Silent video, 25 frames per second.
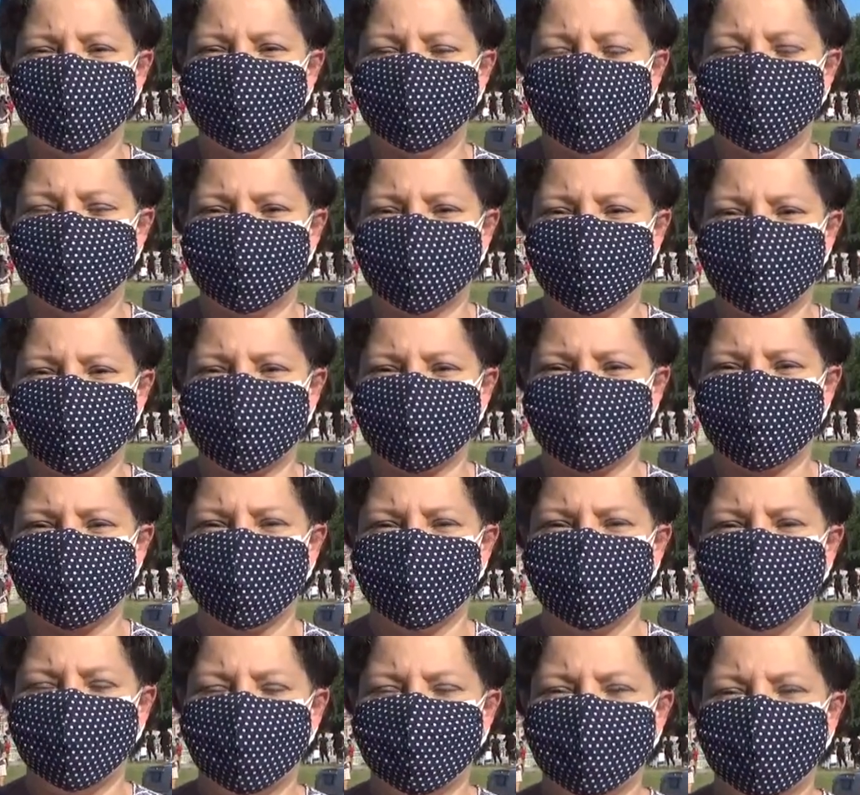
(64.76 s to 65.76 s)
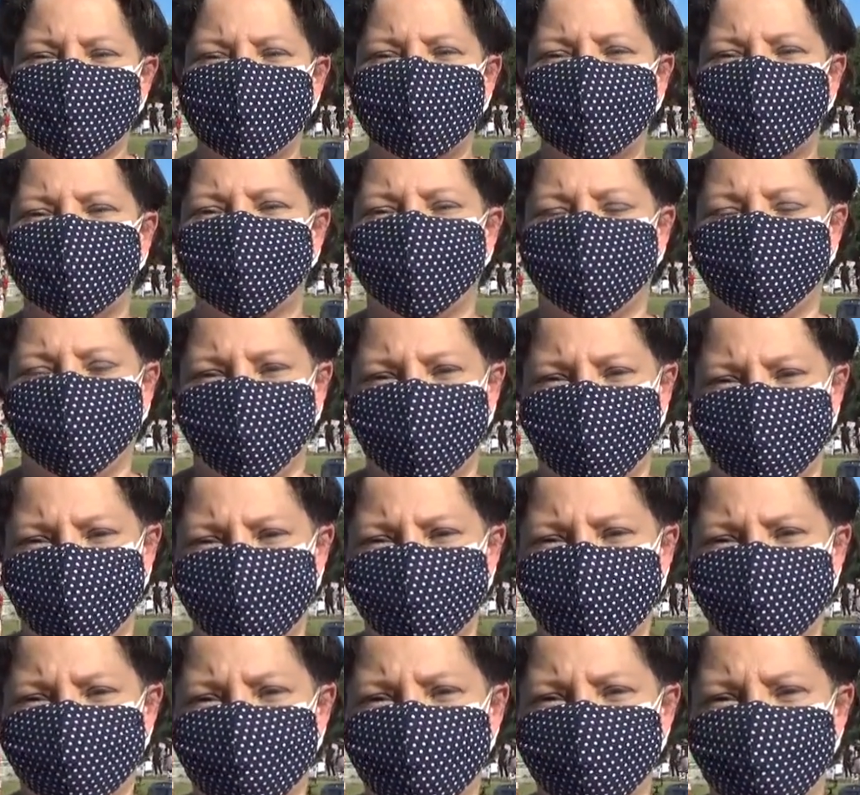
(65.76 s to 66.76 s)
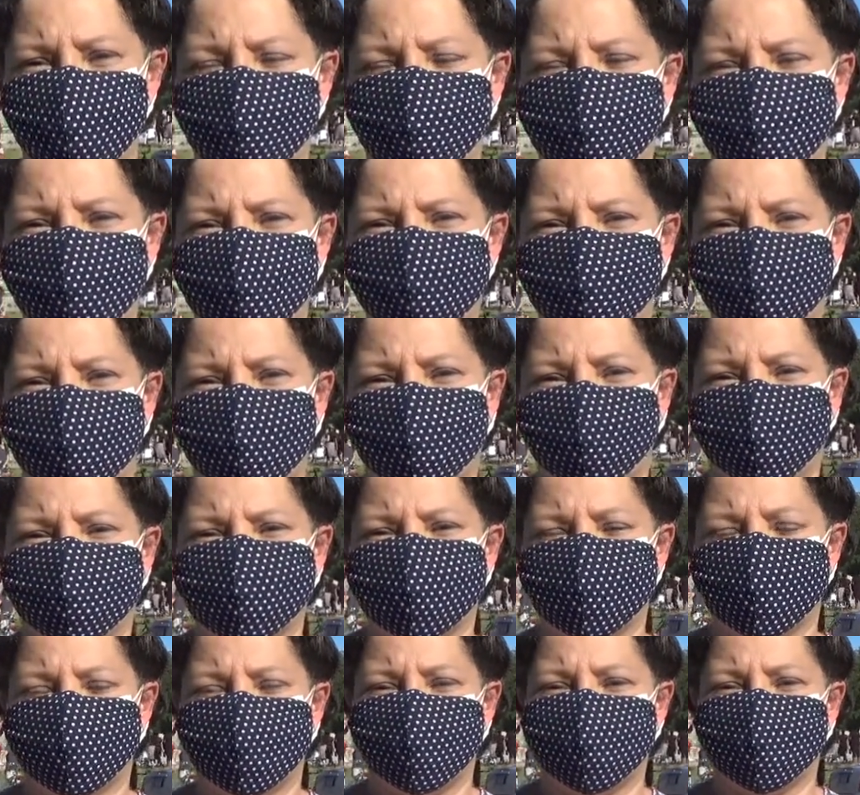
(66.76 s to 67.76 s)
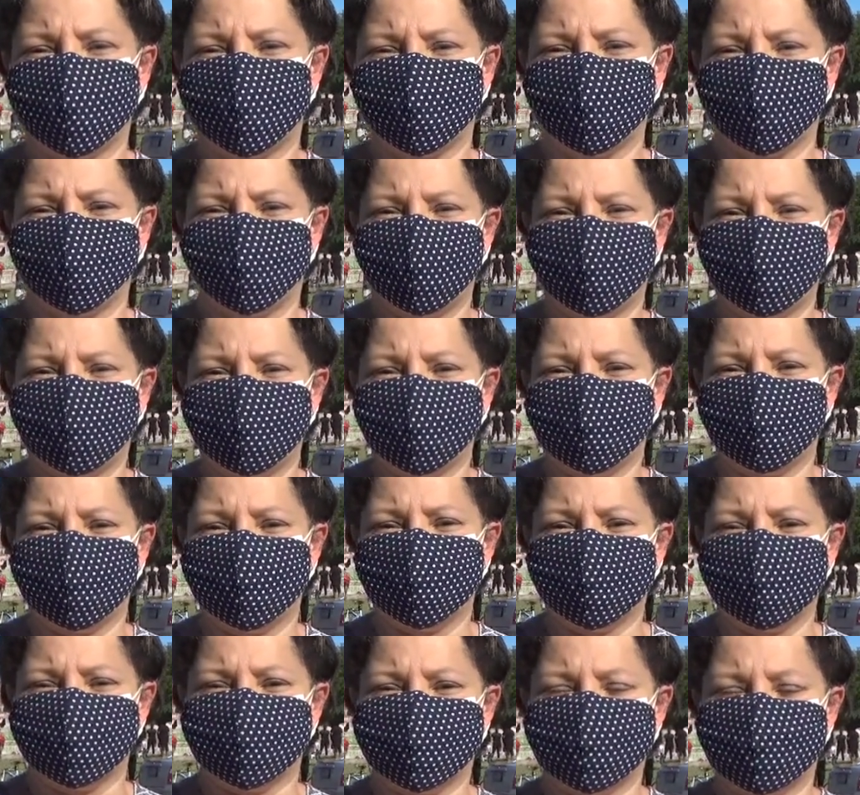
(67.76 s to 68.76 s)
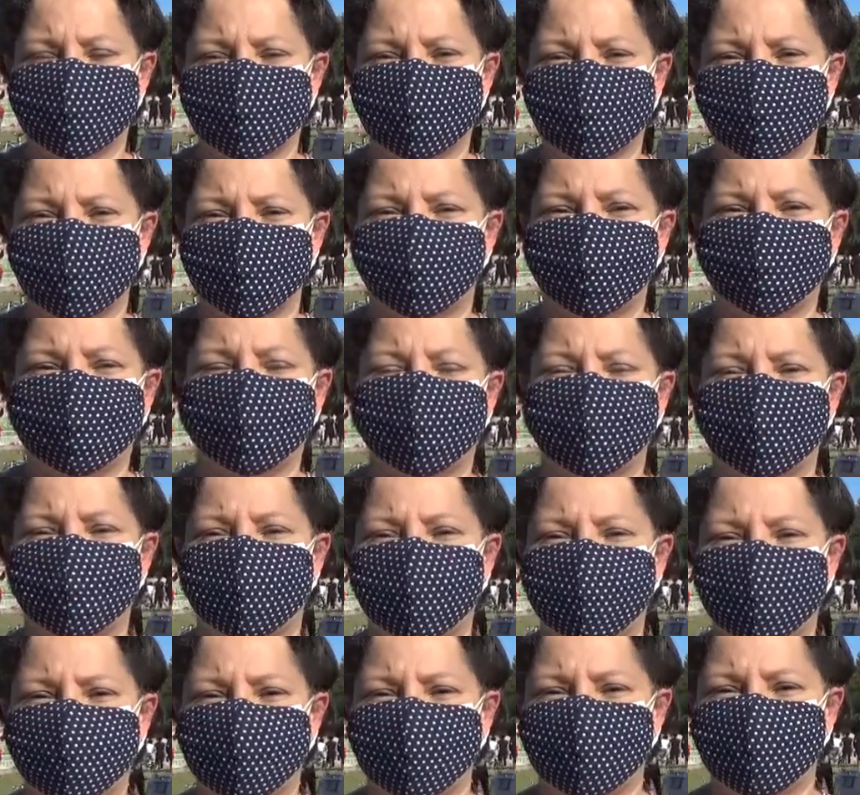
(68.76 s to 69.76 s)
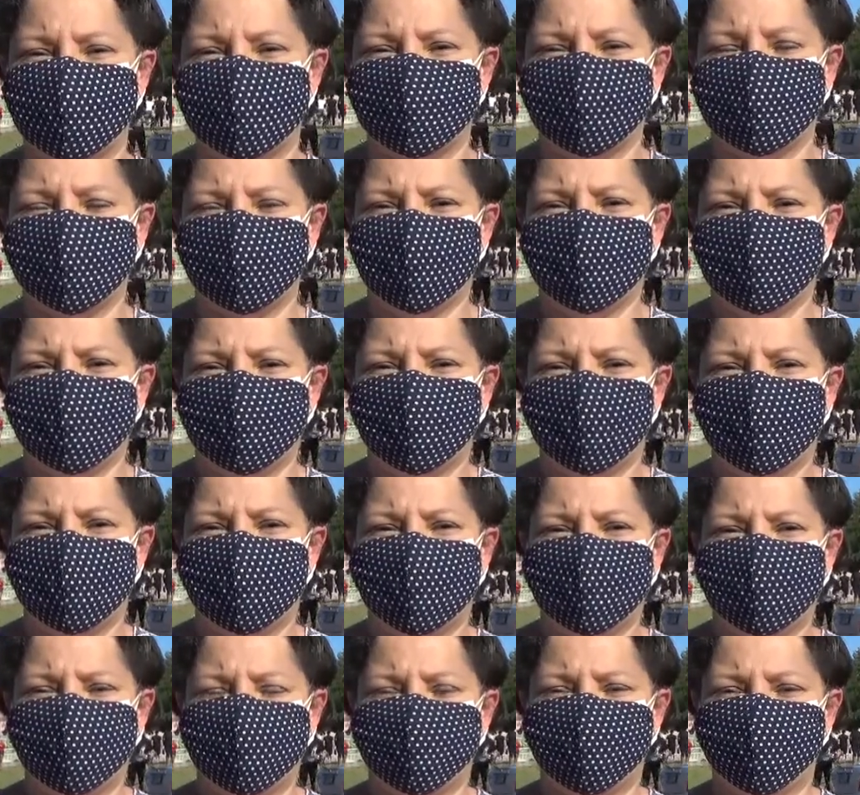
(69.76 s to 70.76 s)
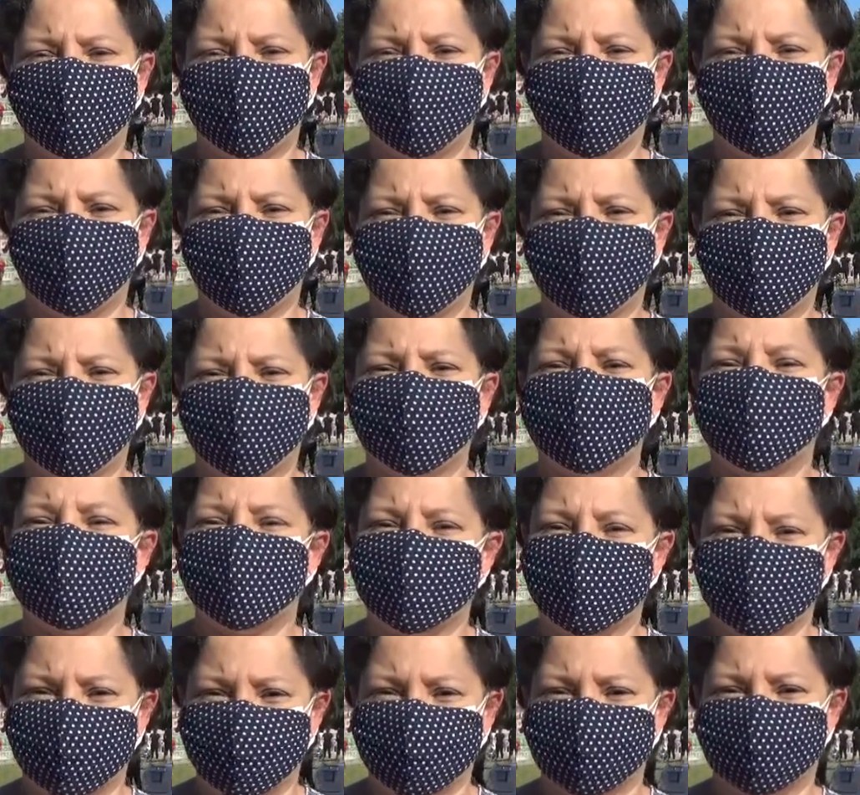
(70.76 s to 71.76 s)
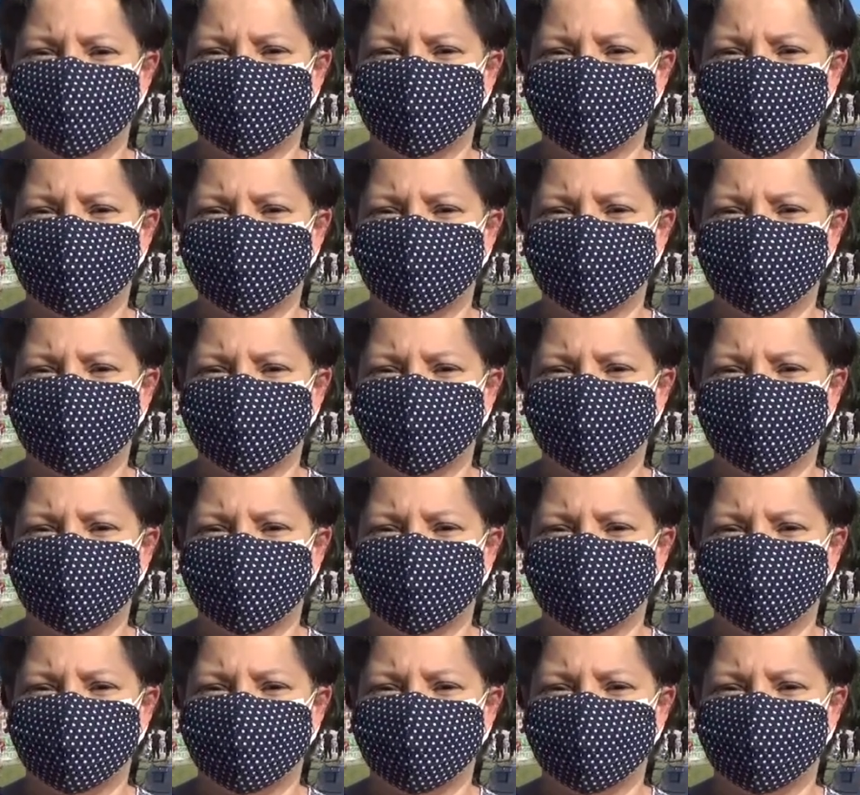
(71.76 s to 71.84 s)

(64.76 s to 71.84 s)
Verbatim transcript: who are just here for the history moment, but are also here because it's the beginning of, of healing.